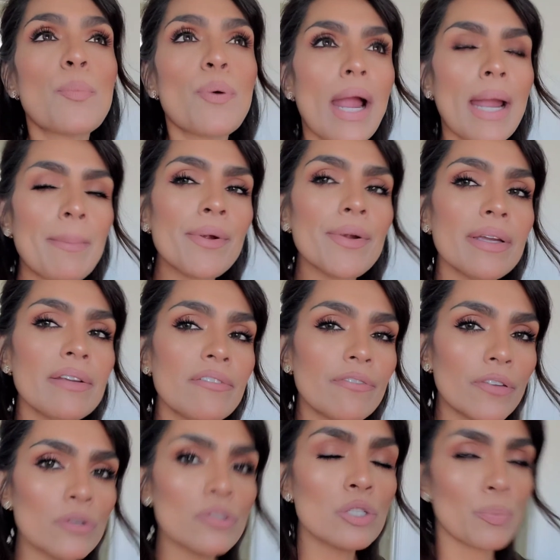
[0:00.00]
Primer
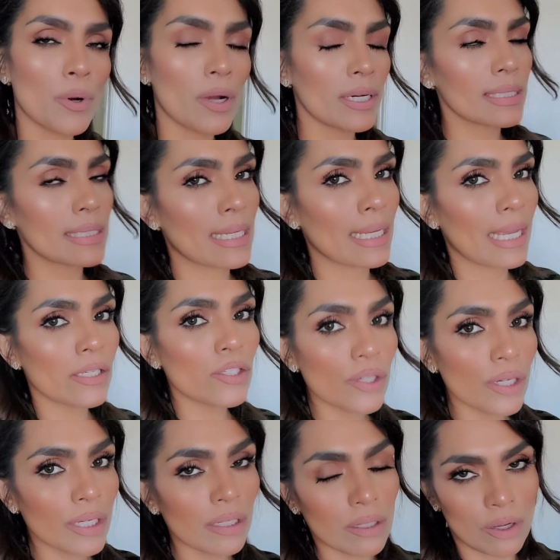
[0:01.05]
infused products, in case
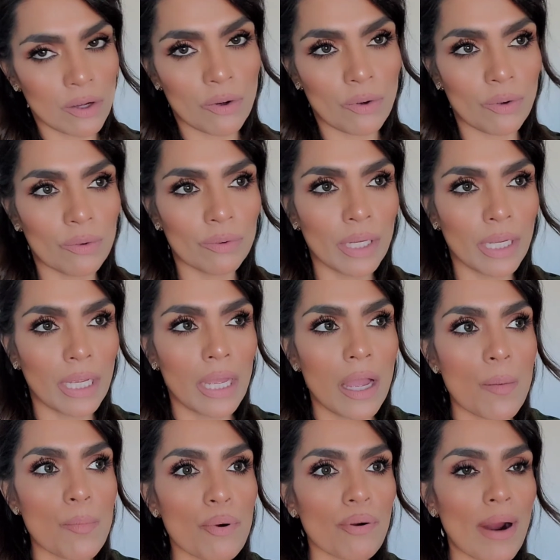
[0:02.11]
you didn't know.
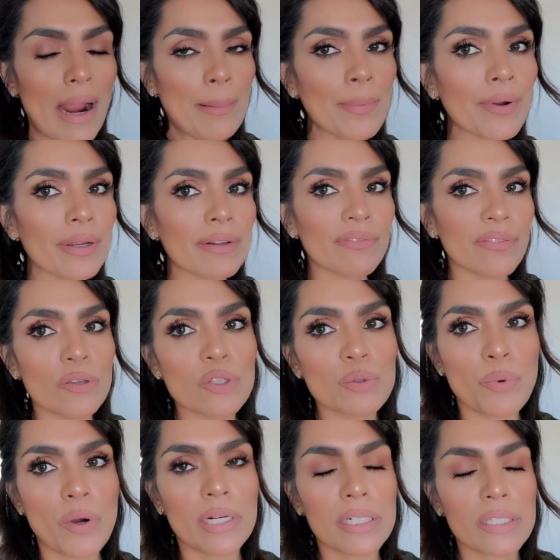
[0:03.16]
Primer
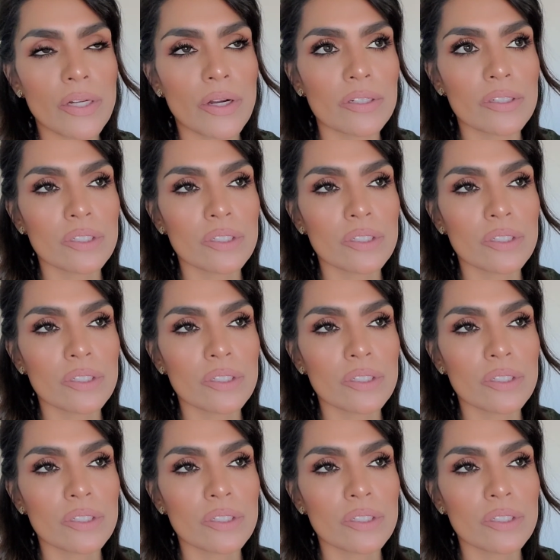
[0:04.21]
infused products